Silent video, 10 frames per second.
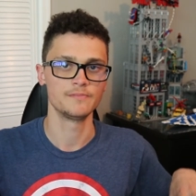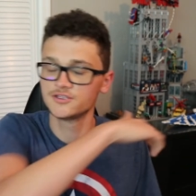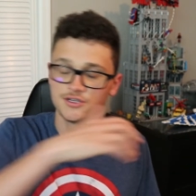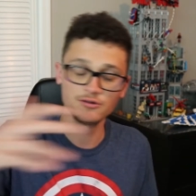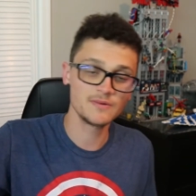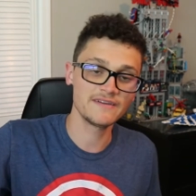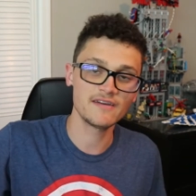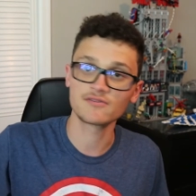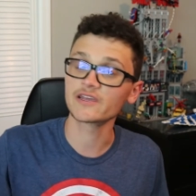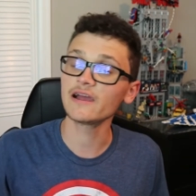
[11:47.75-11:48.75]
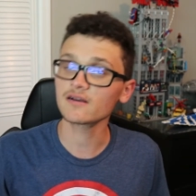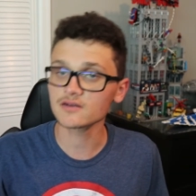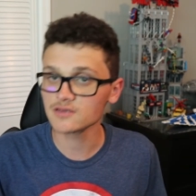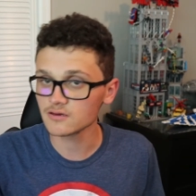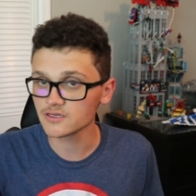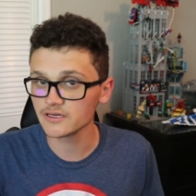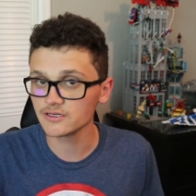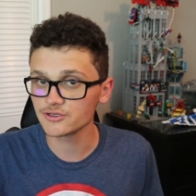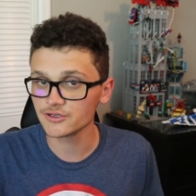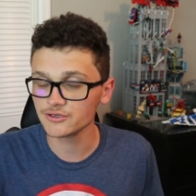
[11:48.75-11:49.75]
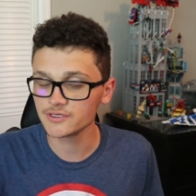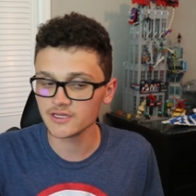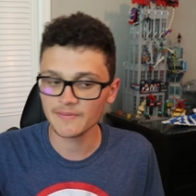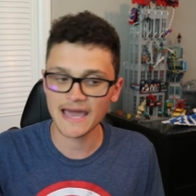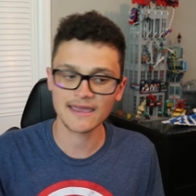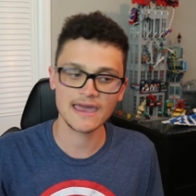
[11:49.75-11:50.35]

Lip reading: 2 of my favorite characters also get introduced in the back